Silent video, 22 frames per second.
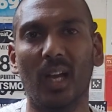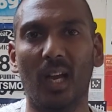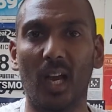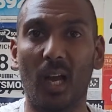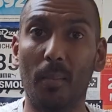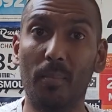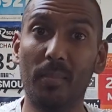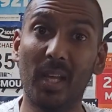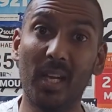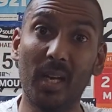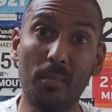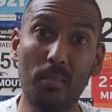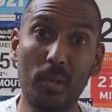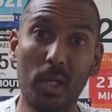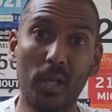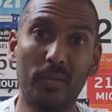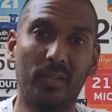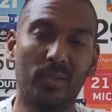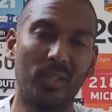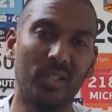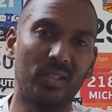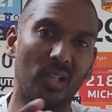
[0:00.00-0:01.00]
Then it
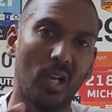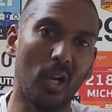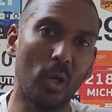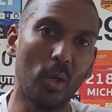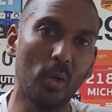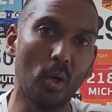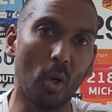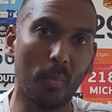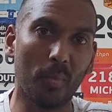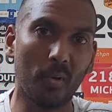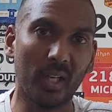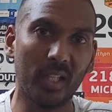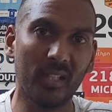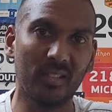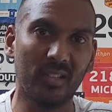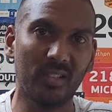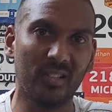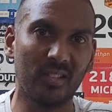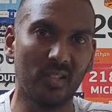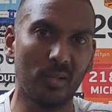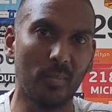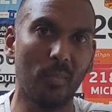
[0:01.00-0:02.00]
moved to its own operating
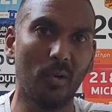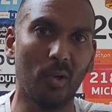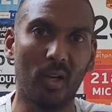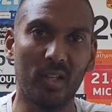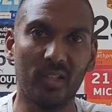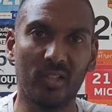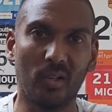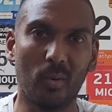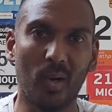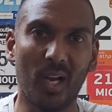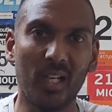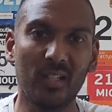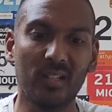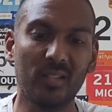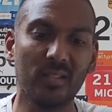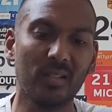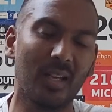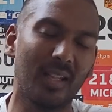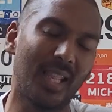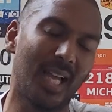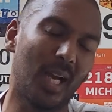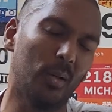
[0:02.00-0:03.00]
system,
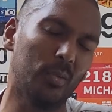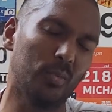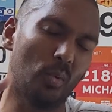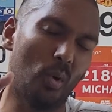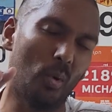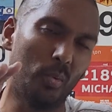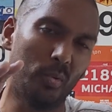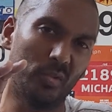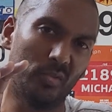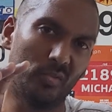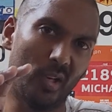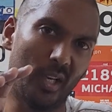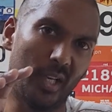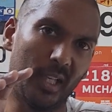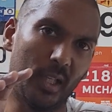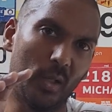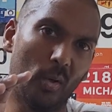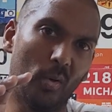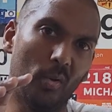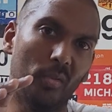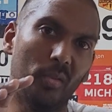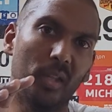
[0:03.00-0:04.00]
LiteOS, and that was what was
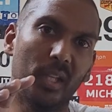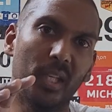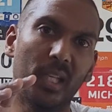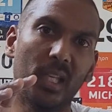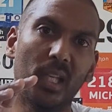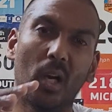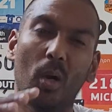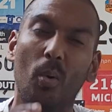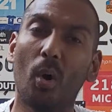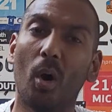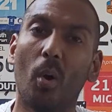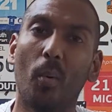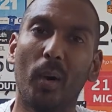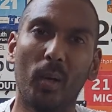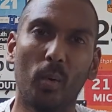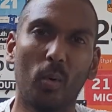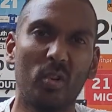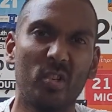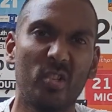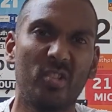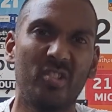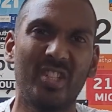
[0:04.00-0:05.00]
running on the Huawei
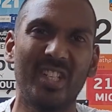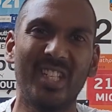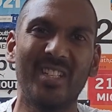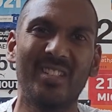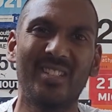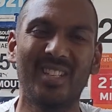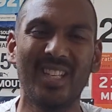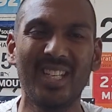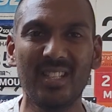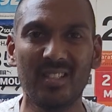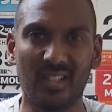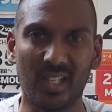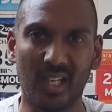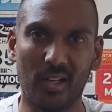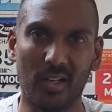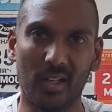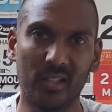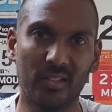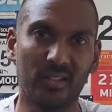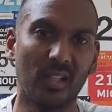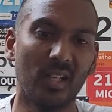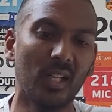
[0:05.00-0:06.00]
Watch GT
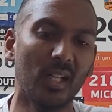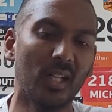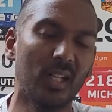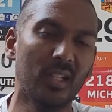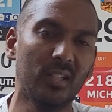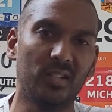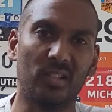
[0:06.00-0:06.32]
series.